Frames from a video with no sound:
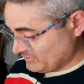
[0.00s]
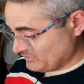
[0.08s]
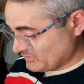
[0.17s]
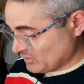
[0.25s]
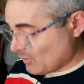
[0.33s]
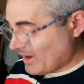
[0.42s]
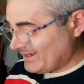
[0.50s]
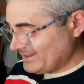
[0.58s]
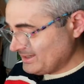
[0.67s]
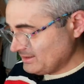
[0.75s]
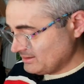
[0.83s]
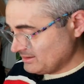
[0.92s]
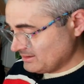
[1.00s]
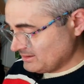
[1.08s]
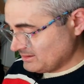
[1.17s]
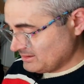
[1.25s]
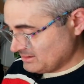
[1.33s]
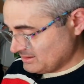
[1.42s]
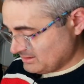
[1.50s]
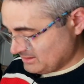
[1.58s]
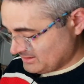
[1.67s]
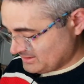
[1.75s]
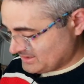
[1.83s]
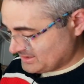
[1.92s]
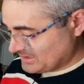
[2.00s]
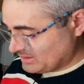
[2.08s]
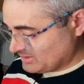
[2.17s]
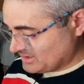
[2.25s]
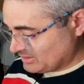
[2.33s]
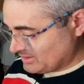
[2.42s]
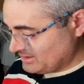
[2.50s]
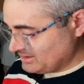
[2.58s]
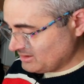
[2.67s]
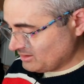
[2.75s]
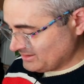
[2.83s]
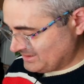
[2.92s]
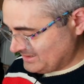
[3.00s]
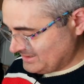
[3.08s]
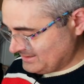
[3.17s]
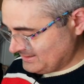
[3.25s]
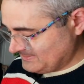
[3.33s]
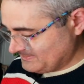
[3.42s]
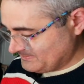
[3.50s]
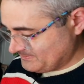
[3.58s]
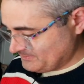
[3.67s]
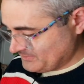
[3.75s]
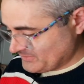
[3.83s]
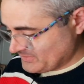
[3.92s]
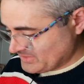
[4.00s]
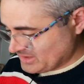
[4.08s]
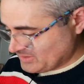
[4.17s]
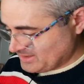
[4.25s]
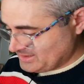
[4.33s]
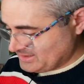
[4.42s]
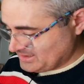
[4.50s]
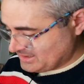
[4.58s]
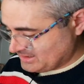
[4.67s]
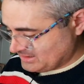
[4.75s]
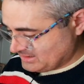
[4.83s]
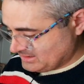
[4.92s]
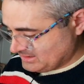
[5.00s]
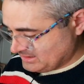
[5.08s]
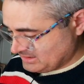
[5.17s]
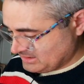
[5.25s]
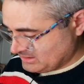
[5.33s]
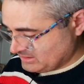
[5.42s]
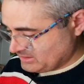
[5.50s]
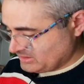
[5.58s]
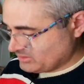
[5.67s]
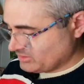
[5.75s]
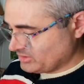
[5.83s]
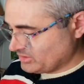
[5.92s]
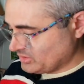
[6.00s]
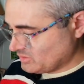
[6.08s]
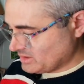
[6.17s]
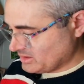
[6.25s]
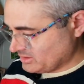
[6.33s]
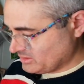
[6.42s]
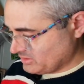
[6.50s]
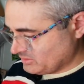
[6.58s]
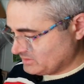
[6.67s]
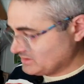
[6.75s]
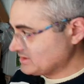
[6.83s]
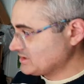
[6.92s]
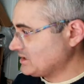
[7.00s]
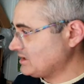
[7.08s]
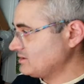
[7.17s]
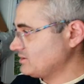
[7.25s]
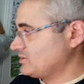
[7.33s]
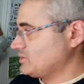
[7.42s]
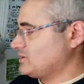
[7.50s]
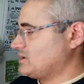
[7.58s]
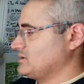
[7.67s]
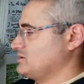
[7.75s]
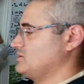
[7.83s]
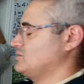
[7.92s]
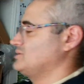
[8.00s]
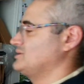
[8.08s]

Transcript: Why? Since I was already logged in, no idea. Your QR code, scan QR code.